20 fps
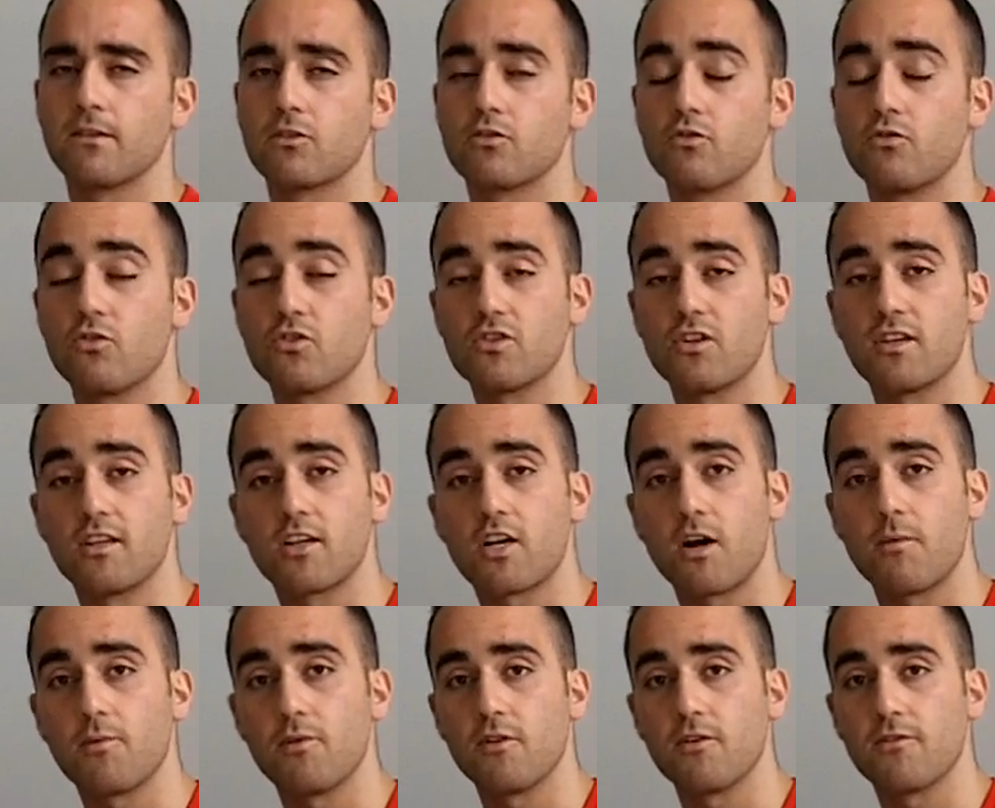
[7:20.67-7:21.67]
So those are the
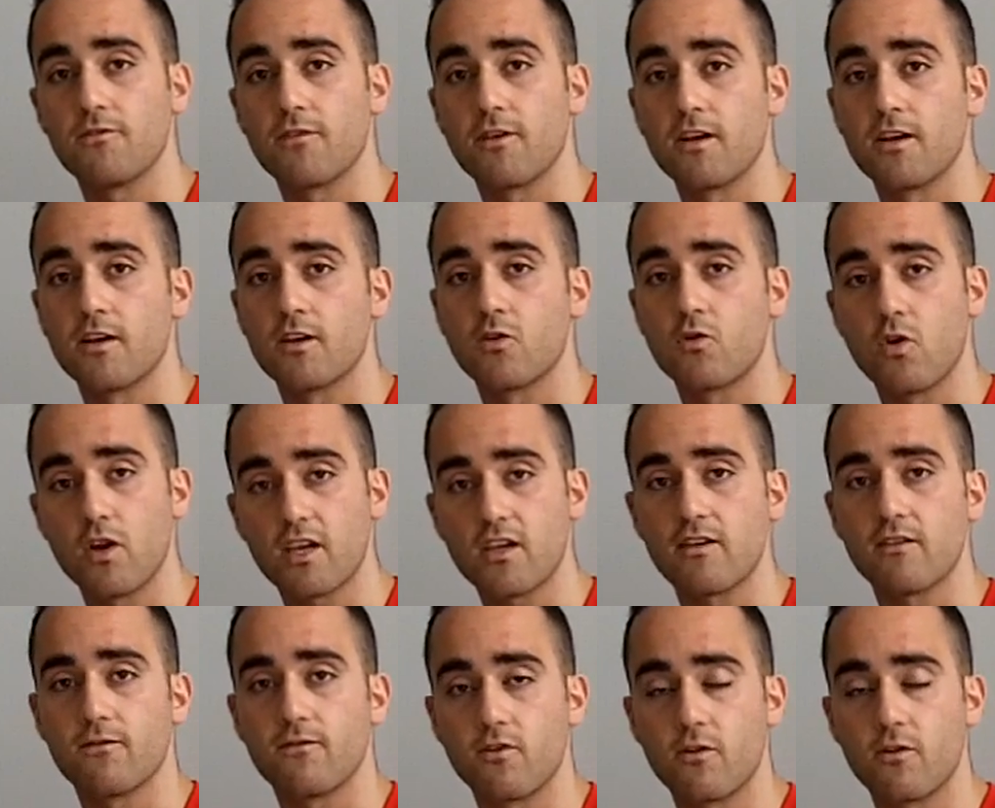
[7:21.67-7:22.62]
couple of quick